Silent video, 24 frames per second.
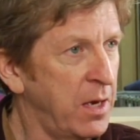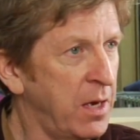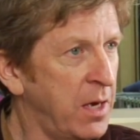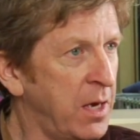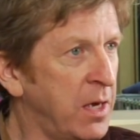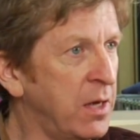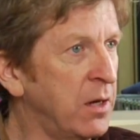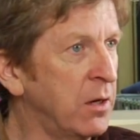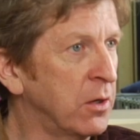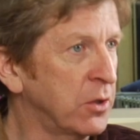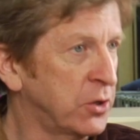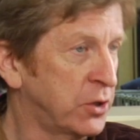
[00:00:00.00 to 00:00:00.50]

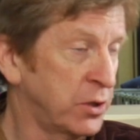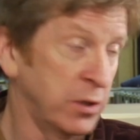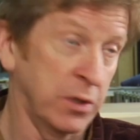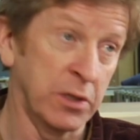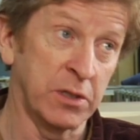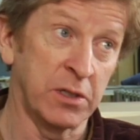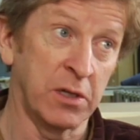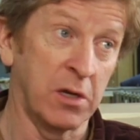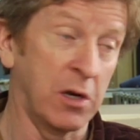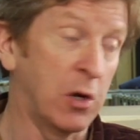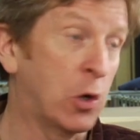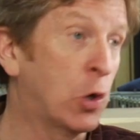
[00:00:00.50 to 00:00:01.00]
English
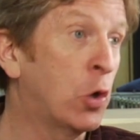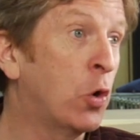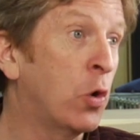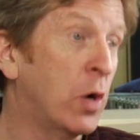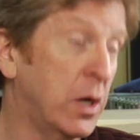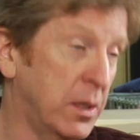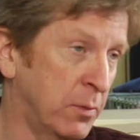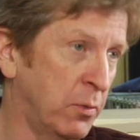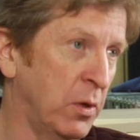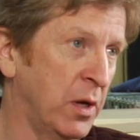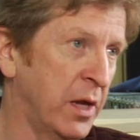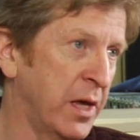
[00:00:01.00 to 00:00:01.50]
is an
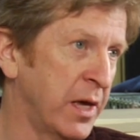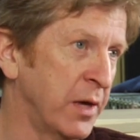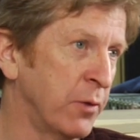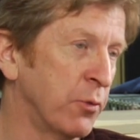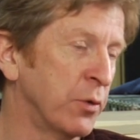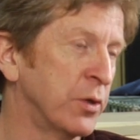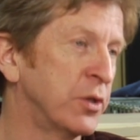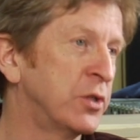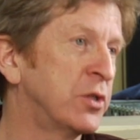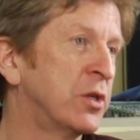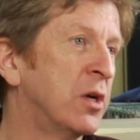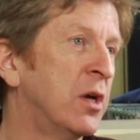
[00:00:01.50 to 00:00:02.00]
incredible
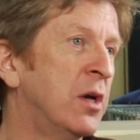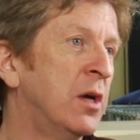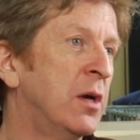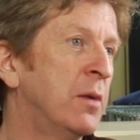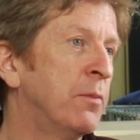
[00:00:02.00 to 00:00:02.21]
language,